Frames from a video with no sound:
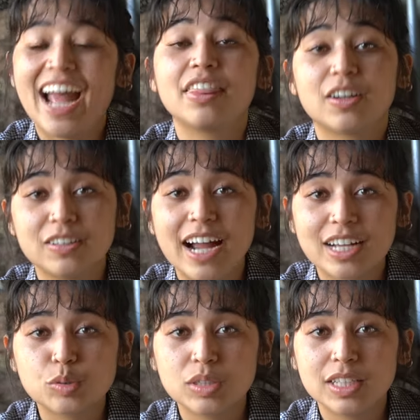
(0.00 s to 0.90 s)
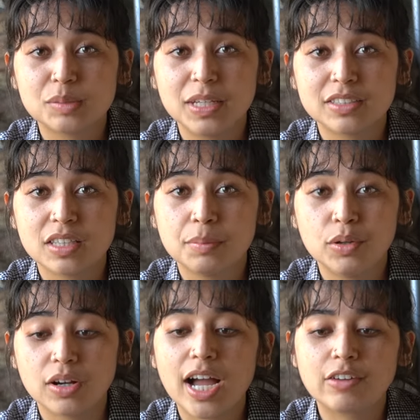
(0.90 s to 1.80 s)
And there are actual lesbians in the
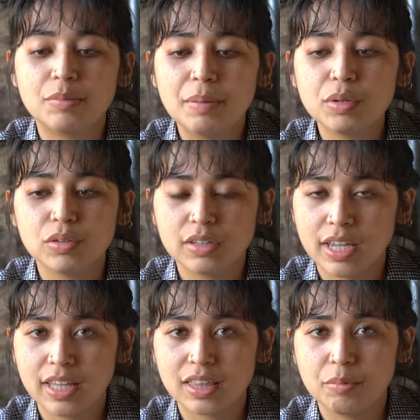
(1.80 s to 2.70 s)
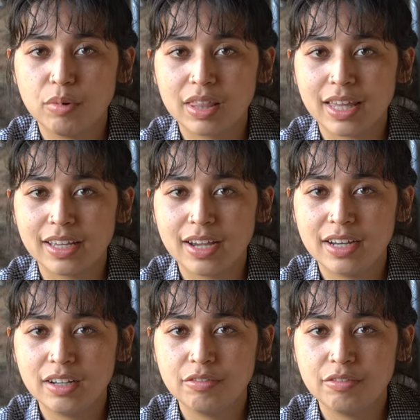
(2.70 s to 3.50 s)
book. I remember looking at them with, like, kind